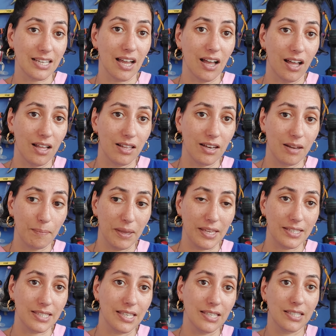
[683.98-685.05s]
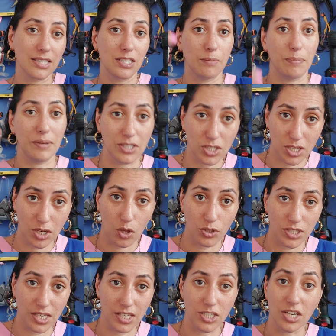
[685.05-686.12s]
cut pieces to be
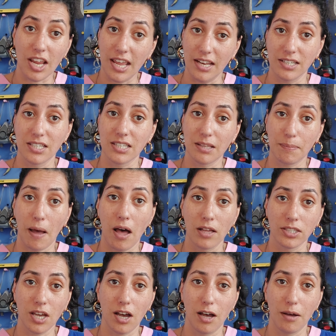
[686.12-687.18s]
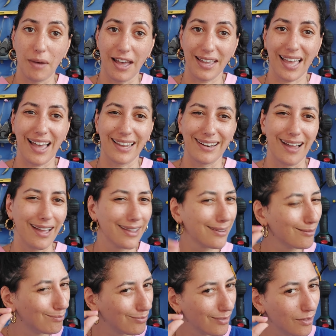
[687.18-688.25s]
slotted into the tarmac and like
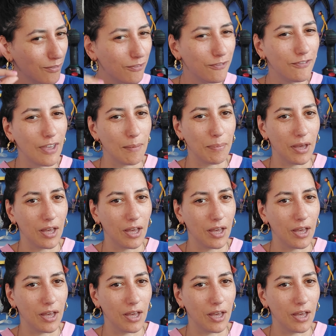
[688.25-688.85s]
fit